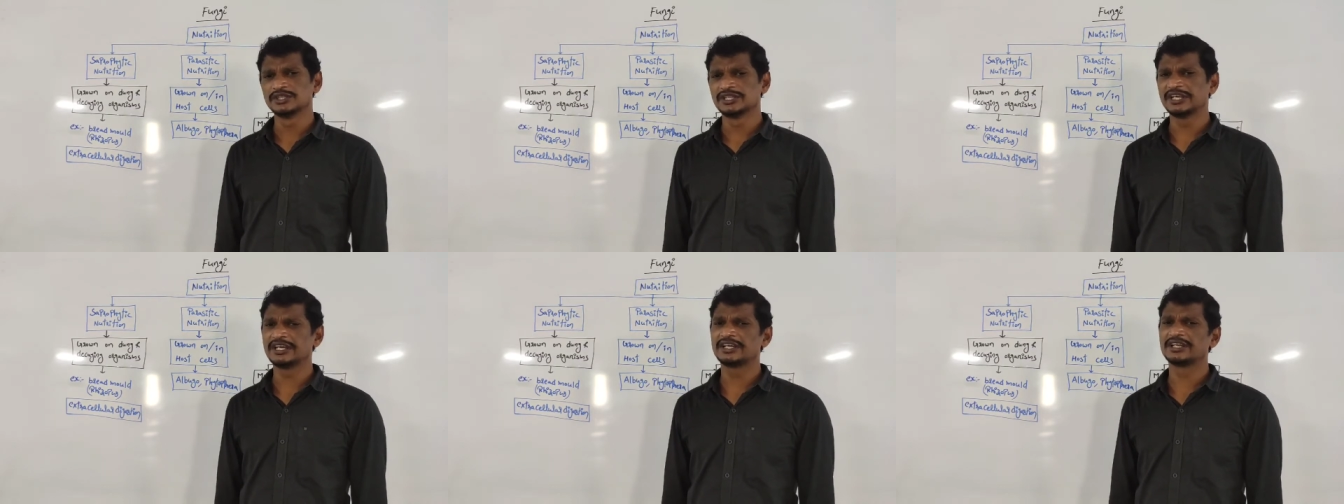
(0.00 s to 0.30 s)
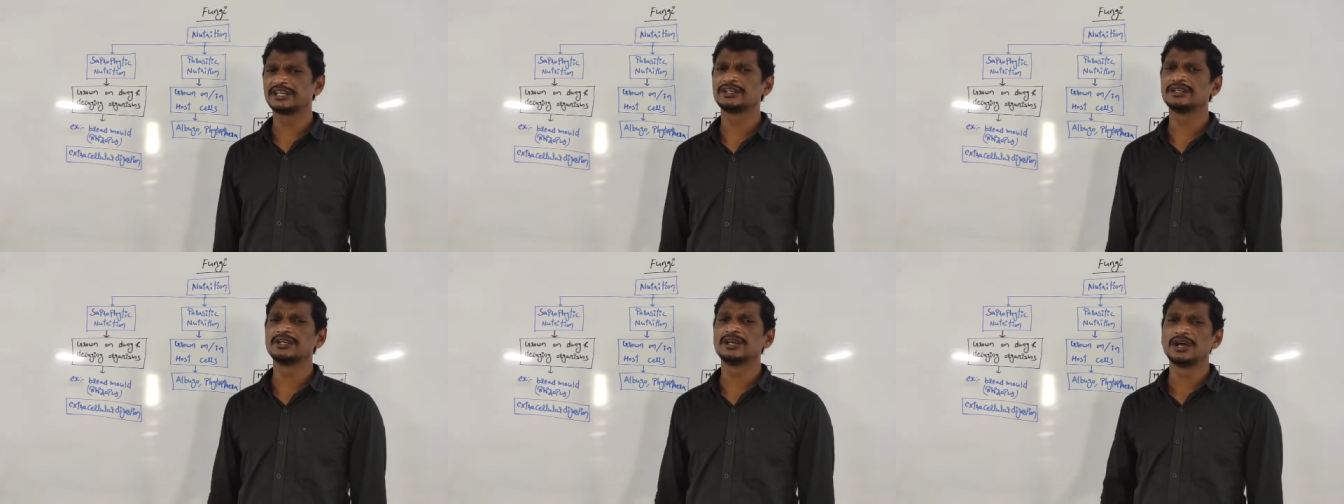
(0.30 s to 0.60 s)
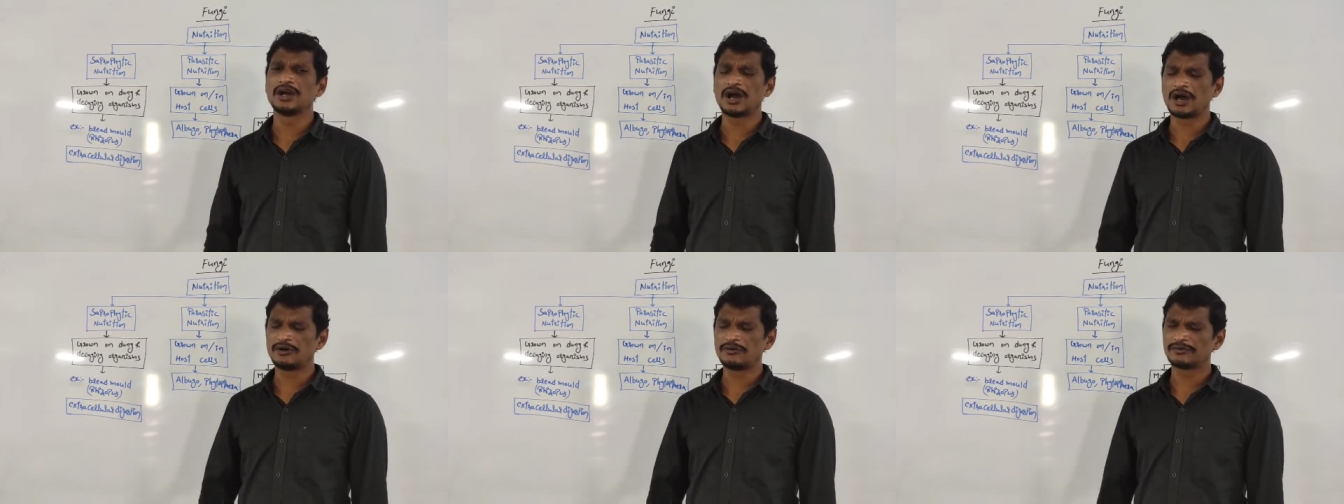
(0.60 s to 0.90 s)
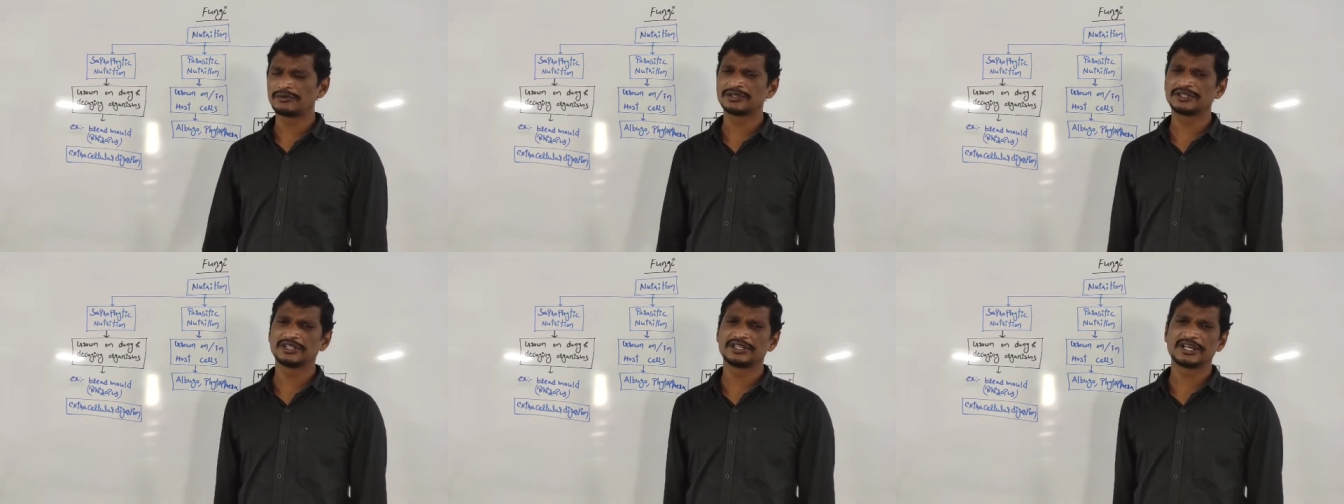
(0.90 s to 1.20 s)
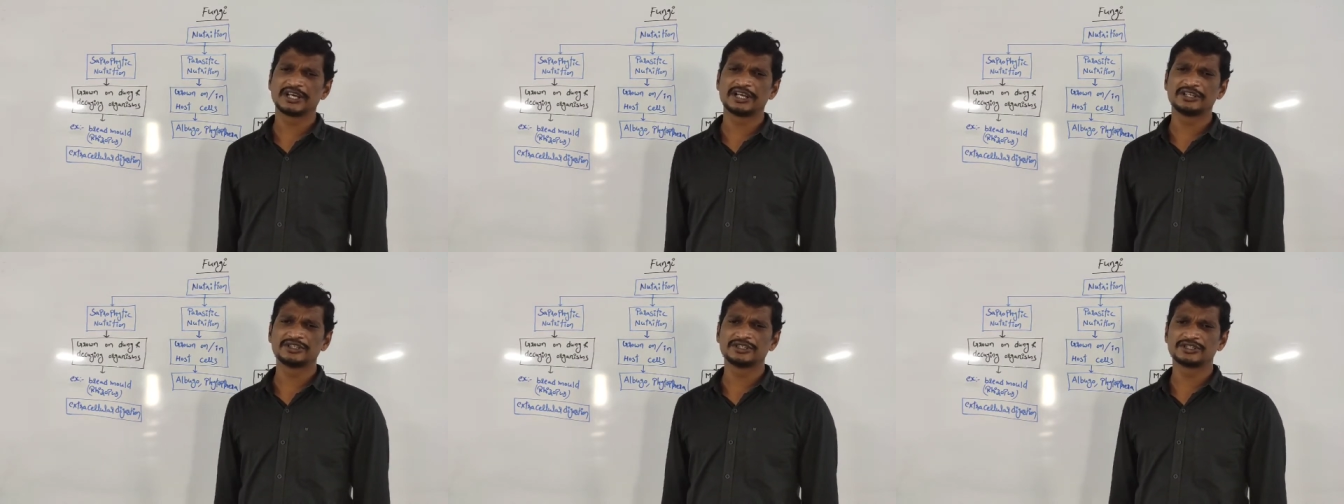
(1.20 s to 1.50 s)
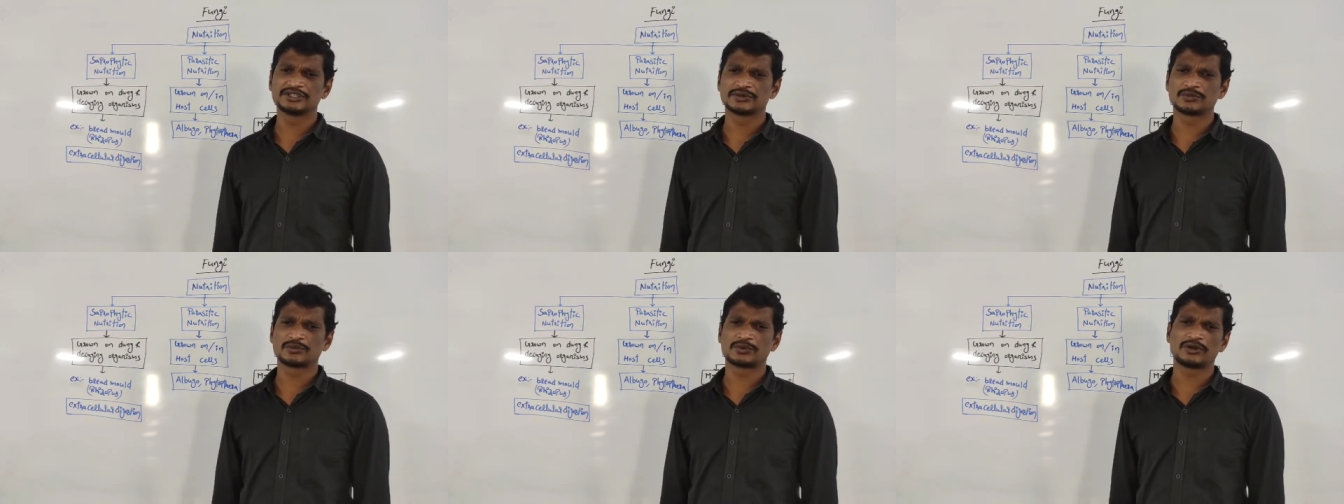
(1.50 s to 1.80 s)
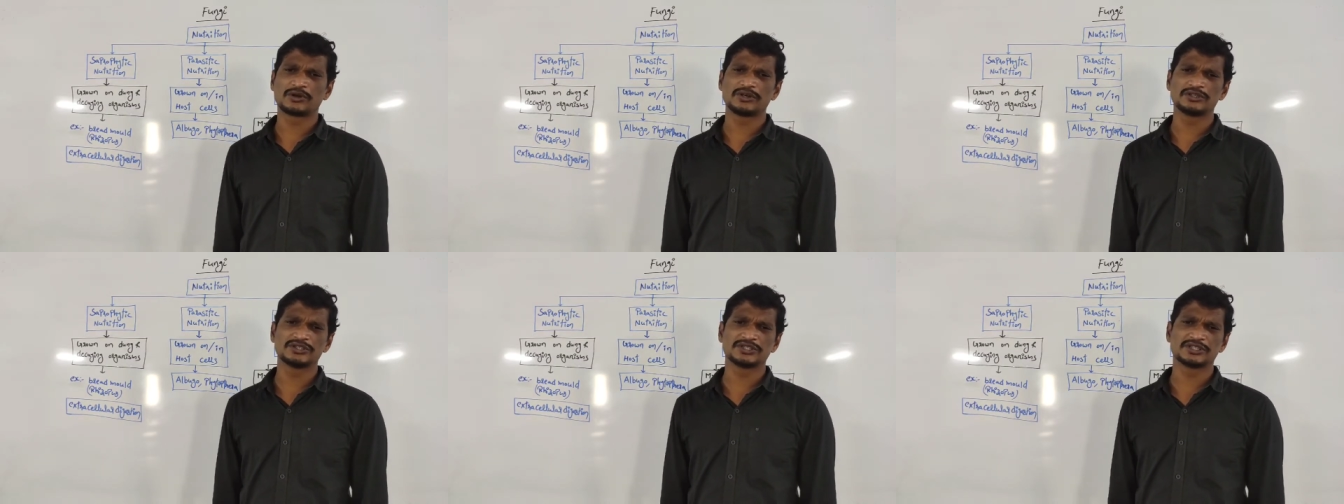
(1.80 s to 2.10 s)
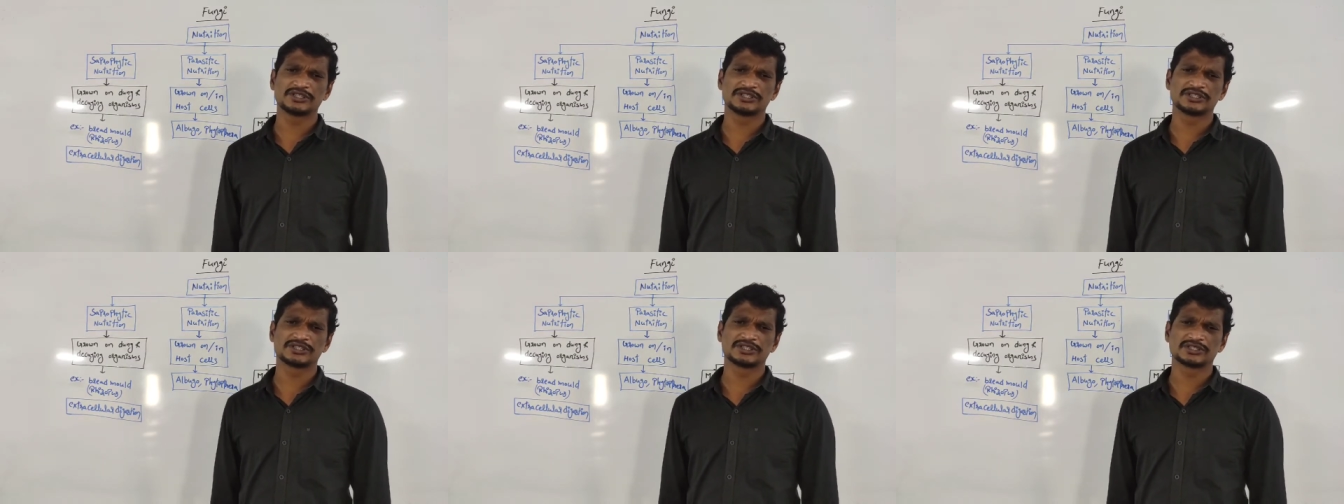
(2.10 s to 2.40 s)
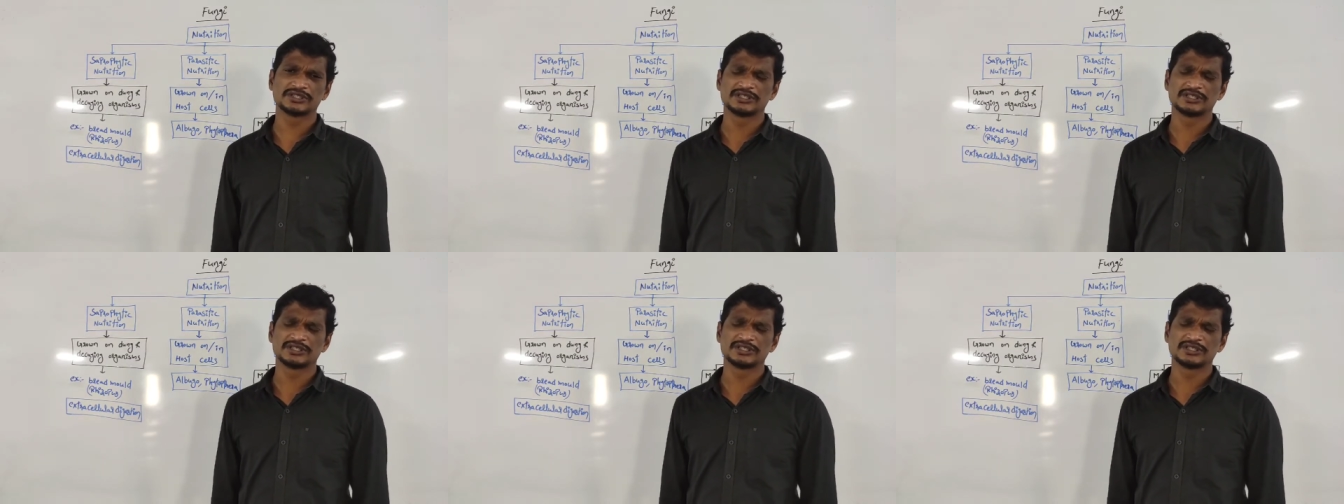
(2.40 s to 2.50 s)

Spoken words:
Then after the digestion process,